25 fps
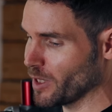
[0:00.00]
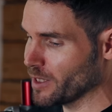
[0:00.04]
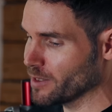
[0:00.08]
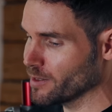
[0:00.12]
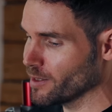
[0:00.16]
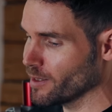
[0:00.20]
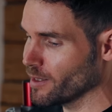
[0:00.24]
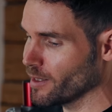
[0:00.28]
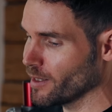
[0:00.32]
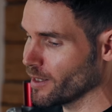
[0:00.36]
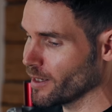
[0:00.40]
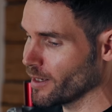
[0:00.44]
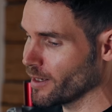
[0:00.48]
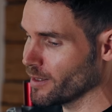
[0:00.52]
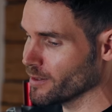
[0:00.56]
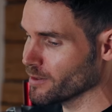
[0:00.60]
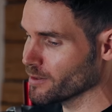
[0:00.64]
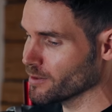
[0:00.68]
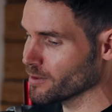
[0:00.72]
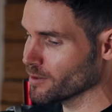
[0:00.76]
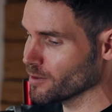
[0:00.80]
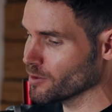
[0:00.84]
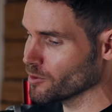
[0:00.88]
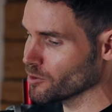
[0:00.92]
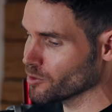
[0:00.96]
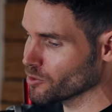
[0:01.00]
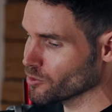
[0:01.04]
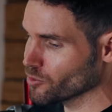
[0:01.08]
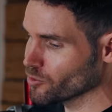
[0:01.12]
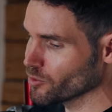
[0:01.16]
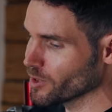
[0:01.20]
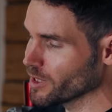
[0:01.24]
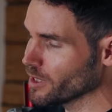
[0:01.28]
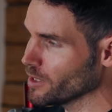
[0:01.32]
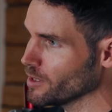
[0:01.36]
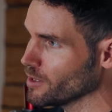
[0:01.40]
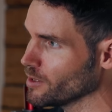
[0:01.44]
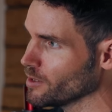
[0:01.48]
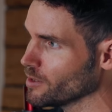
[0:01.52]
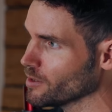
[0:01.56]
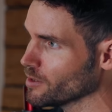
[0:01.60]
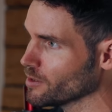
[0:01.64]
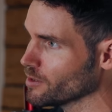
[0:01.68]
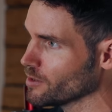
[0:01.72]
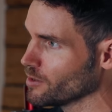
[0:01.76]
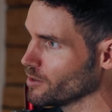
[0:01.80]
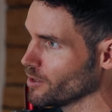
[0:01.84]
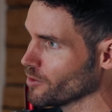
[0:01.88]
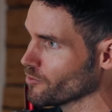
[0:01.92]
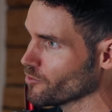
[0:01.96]
basically has three
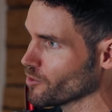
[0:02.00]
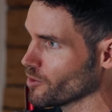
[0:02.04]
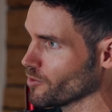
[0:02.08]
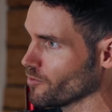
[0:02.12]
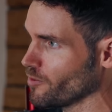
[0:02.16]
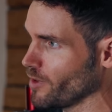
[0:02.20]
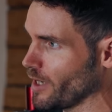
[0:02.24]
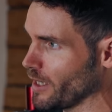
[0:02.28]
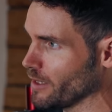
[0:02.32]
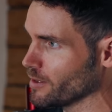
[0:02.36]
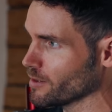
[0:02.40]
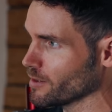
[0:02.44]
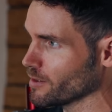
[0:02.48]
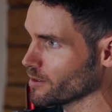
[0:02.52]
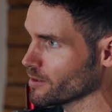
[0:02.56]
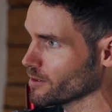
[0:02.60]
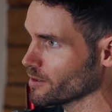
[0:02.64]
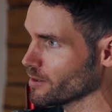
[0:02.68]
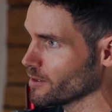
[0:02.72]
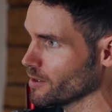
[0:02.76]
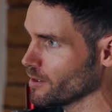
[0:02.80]
different phases.